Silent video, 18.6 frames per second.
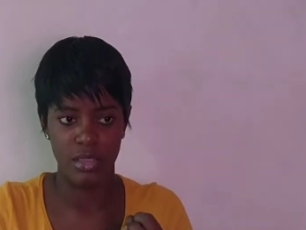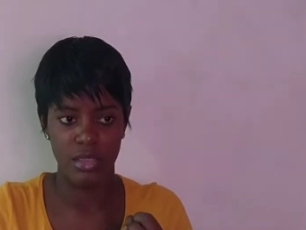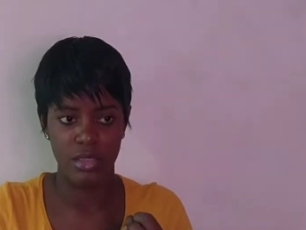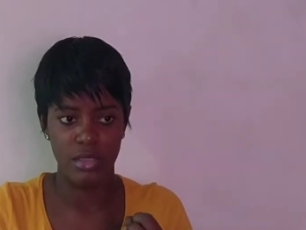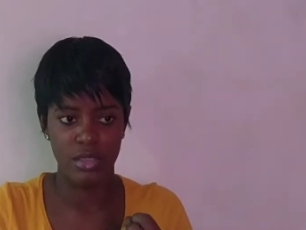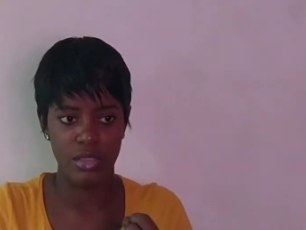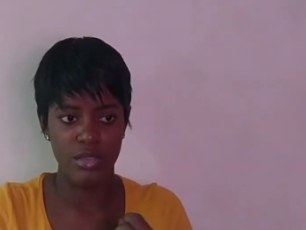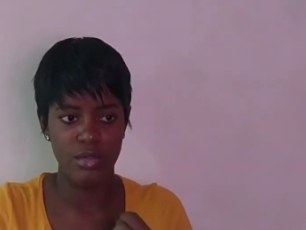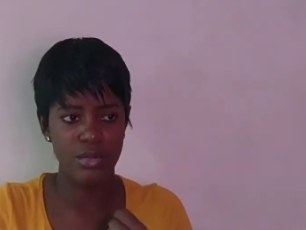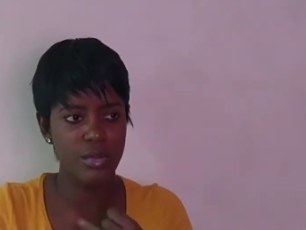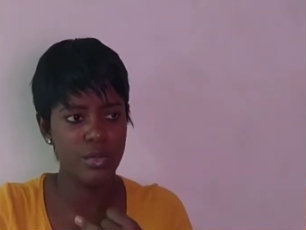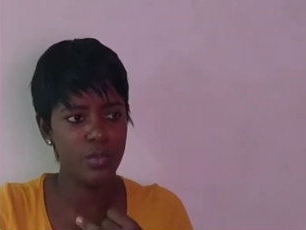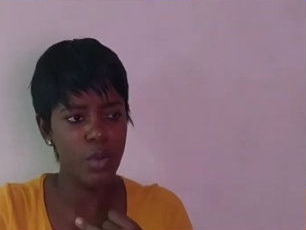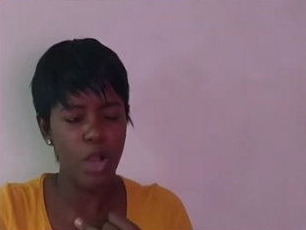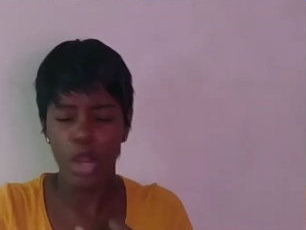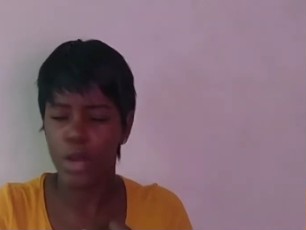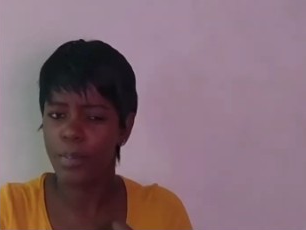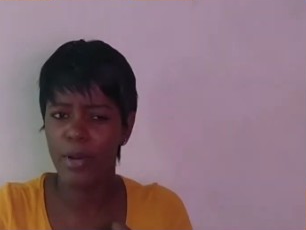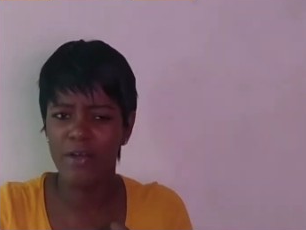your
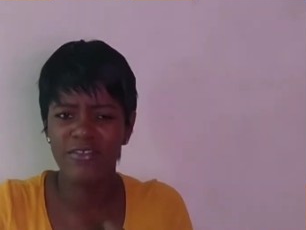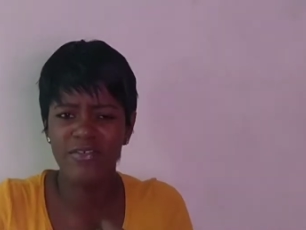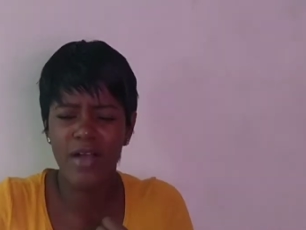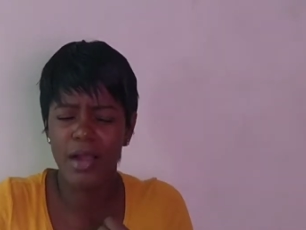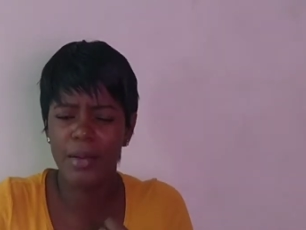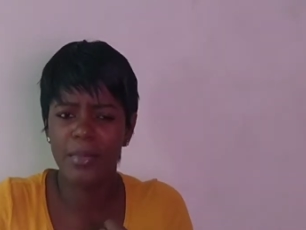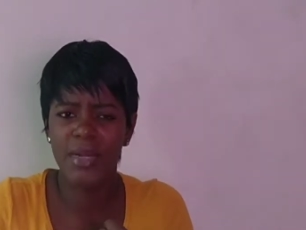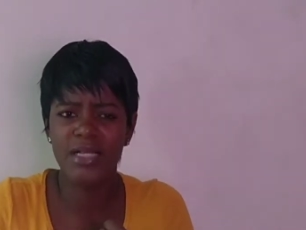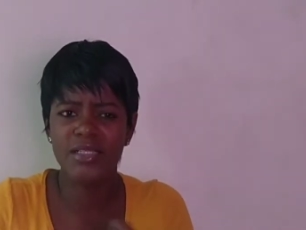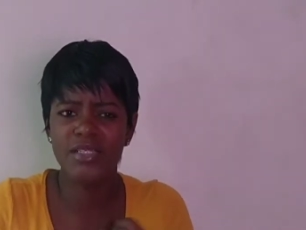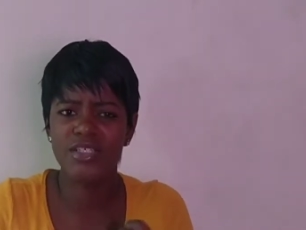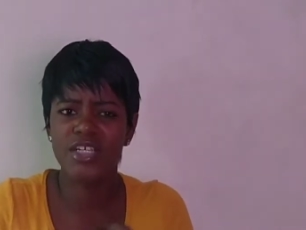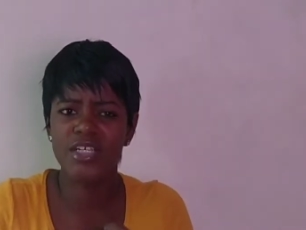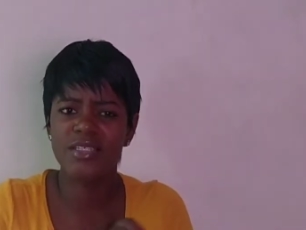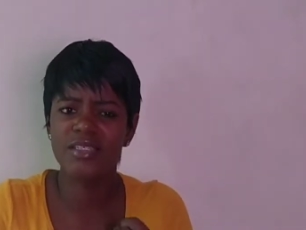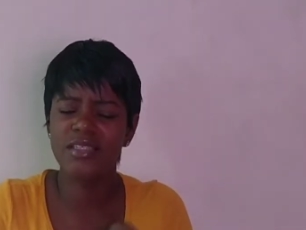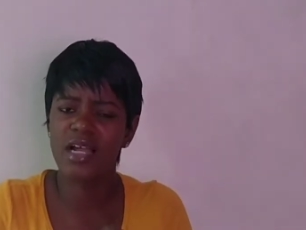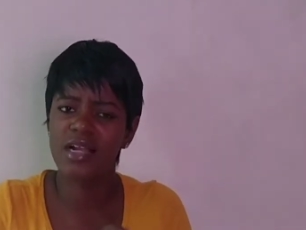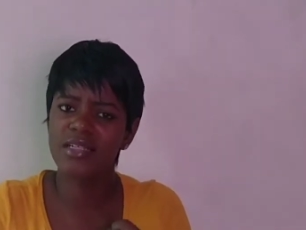work performance
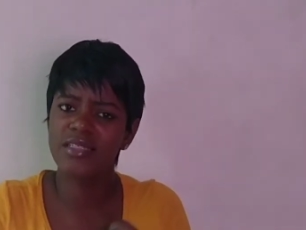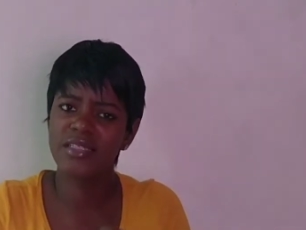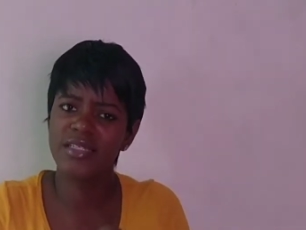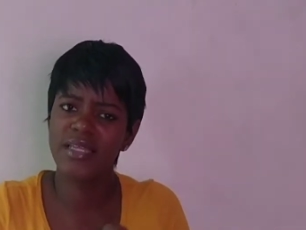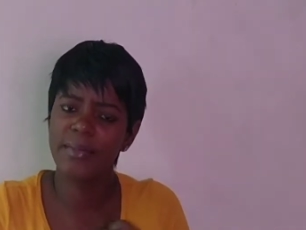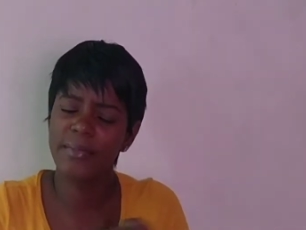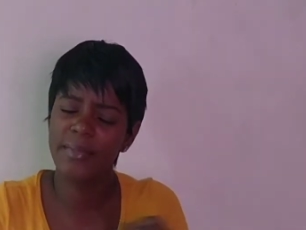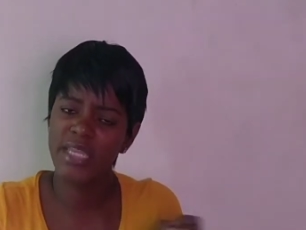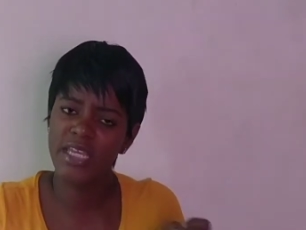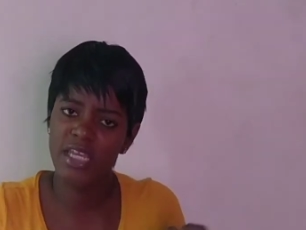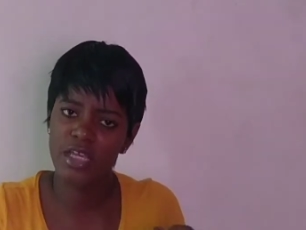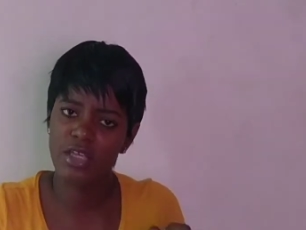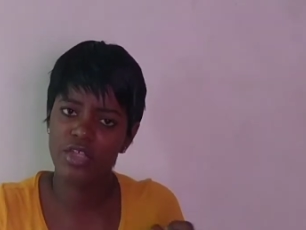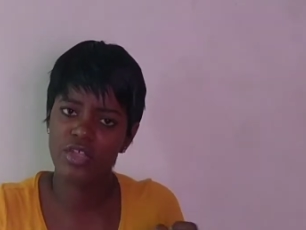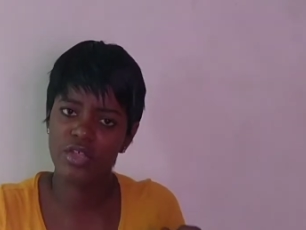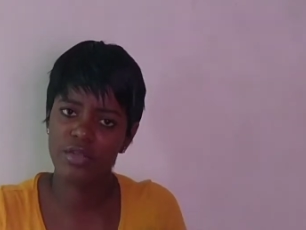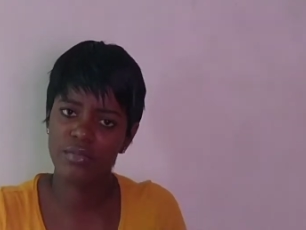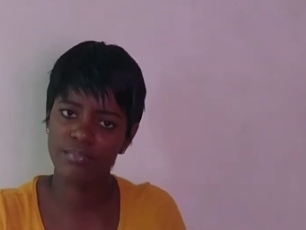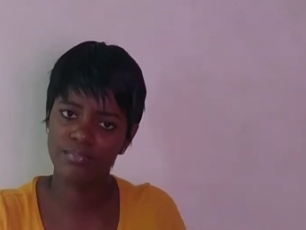just start to
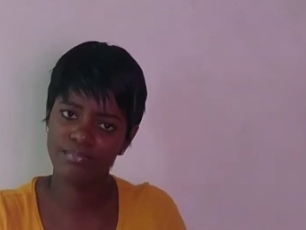diminish.